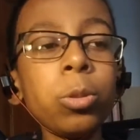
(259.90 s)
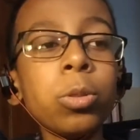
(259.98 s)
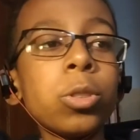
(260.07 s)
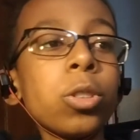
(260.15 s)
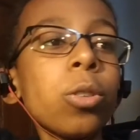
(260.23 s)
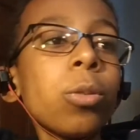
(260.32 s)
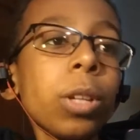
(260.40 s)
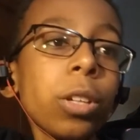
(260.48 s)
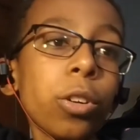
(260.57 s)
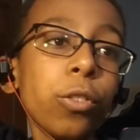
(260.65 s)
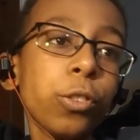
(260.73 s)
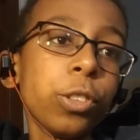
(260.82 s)
still want to
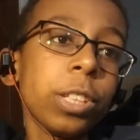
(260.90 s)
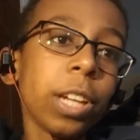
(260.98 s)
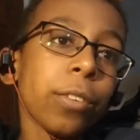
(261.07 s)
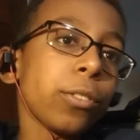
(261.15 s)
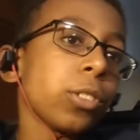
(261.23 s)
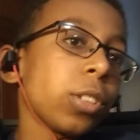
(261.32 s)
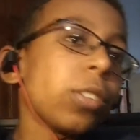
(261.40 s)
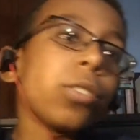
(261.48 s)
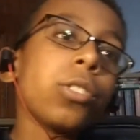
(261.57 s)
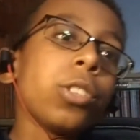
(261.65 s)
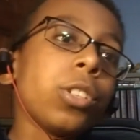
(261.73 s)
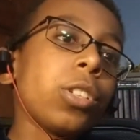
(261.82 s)
go through the effort
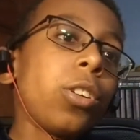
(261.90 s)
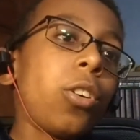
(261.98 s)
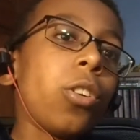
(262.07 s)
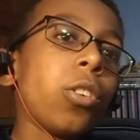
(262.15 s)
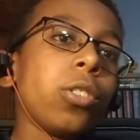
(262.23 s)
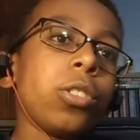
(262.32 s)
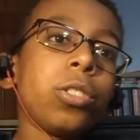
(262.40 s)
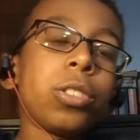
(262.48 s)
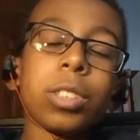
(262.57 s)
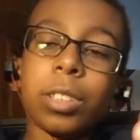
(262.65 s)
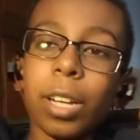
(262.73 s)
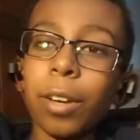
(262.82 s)
of learning all new
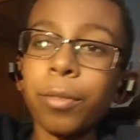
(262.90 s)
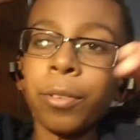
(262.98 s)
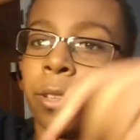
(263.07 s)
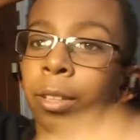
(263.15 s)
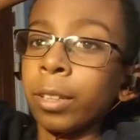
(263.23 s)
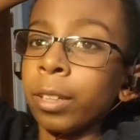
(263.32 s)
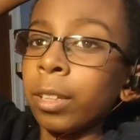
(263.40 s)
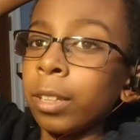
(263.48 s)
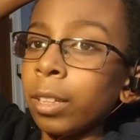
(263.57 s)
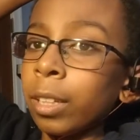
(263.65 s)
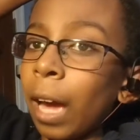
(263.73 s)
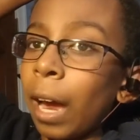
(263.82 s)
stuff and
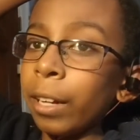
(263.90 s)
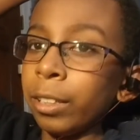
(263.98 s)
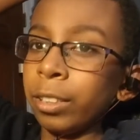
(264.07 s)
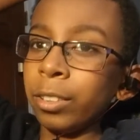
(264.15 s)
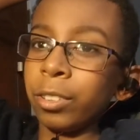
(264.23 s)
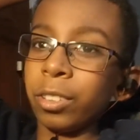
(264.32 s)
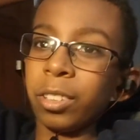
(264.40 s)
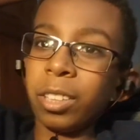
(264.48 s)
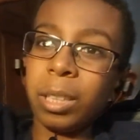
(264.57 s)
how to use your